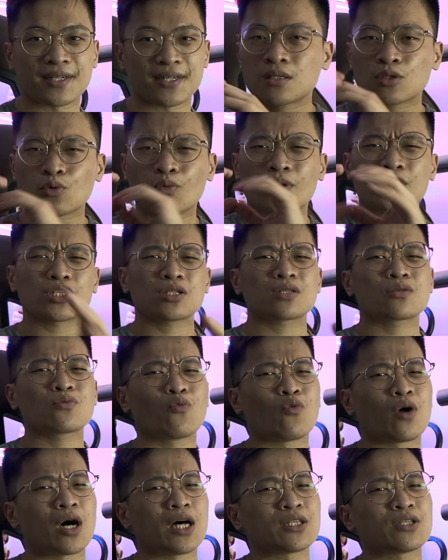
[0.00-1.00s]
So I just
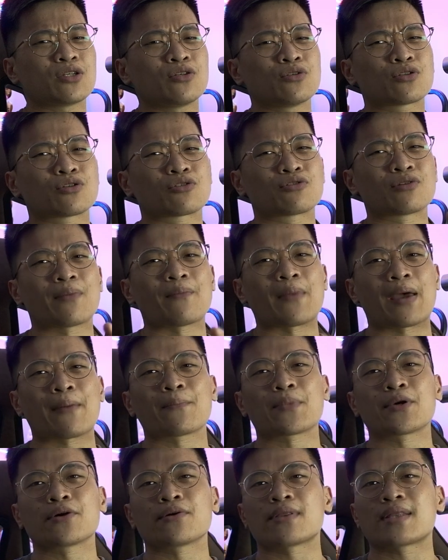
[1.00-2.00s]
want you to
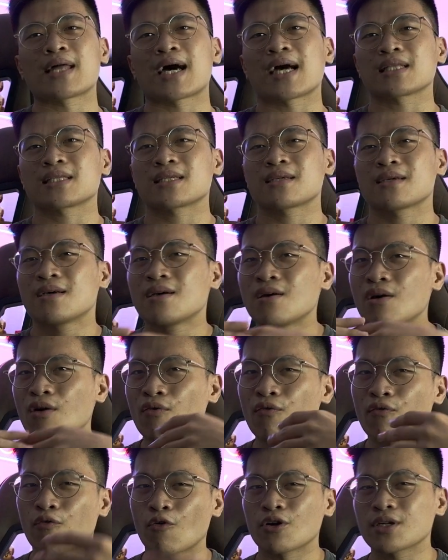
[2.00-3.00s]
remember that
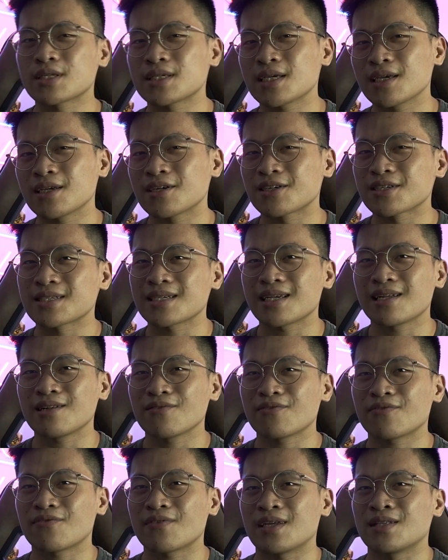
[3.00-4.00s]
forcing
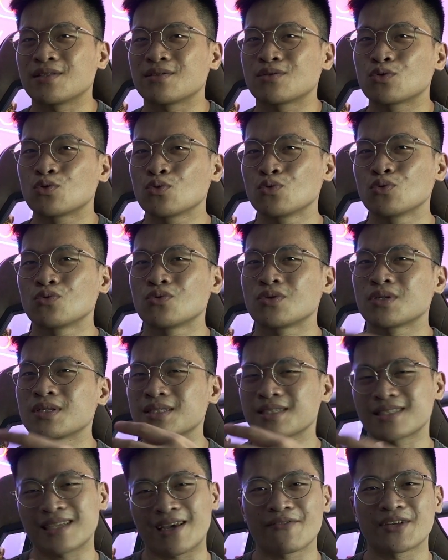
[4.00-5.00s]
yourself into
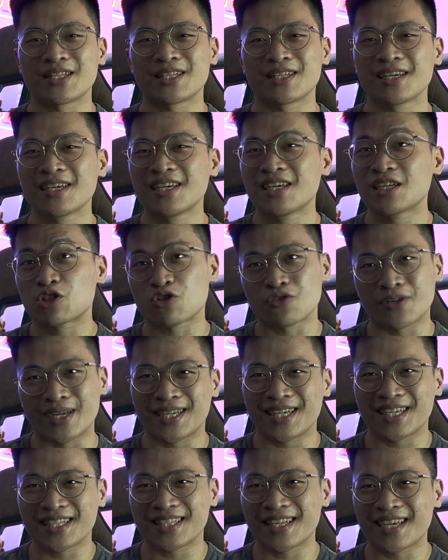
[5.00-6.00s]
7
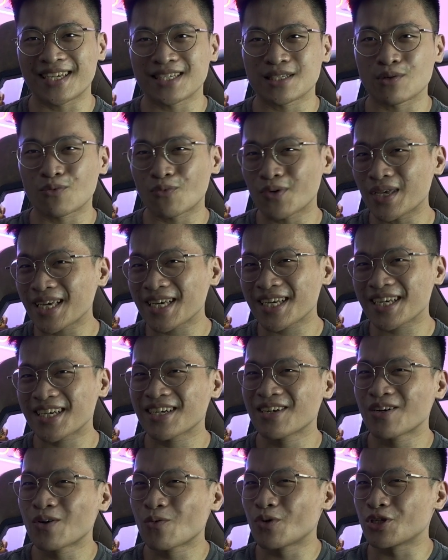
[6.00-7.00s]
training days a week,
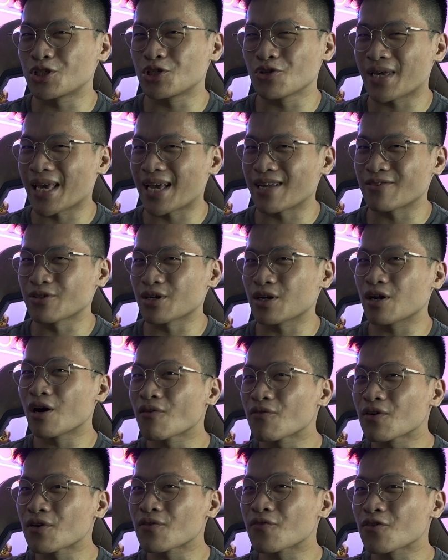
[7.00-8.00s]
which you can't
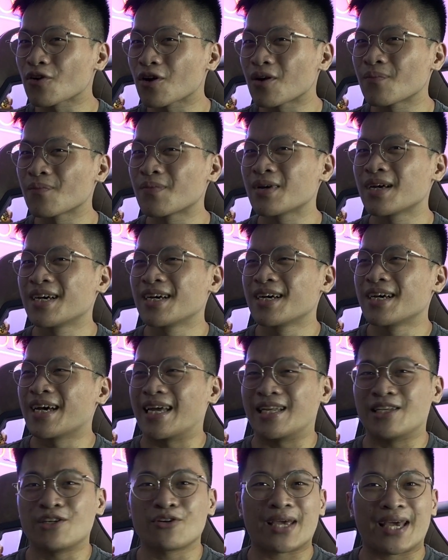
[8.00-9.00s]
recover from
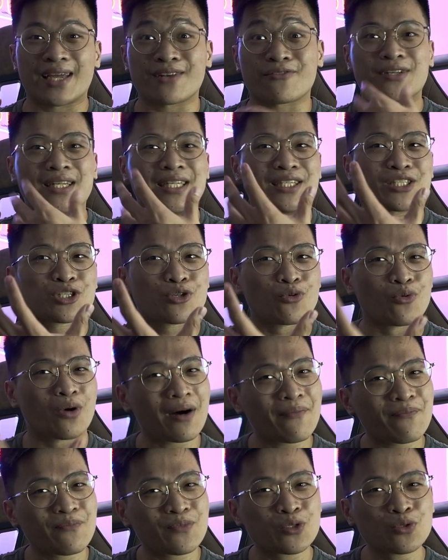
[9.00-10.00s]
and you can't really show
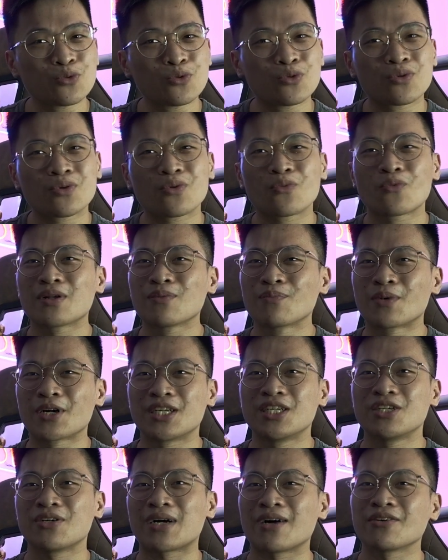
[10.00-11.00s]
up to, will
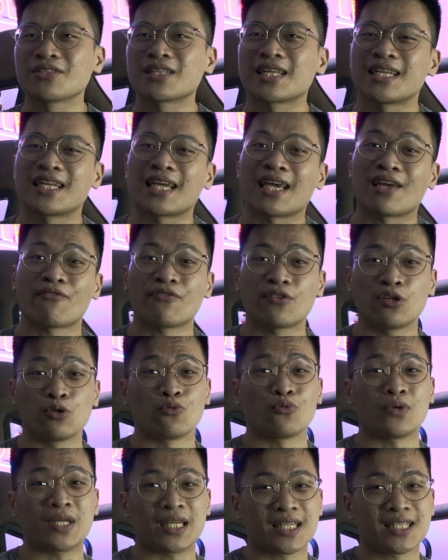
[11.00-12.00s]
burn you out in a
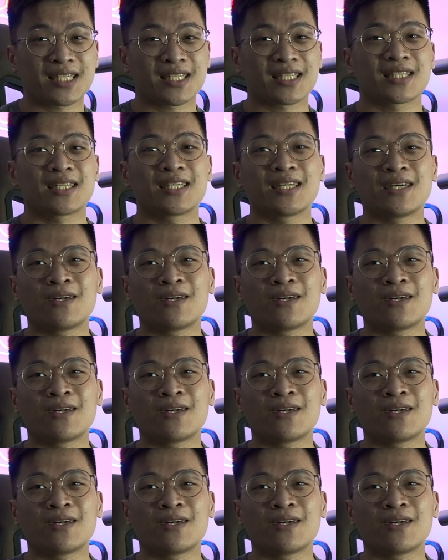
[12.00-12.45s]
few weeks.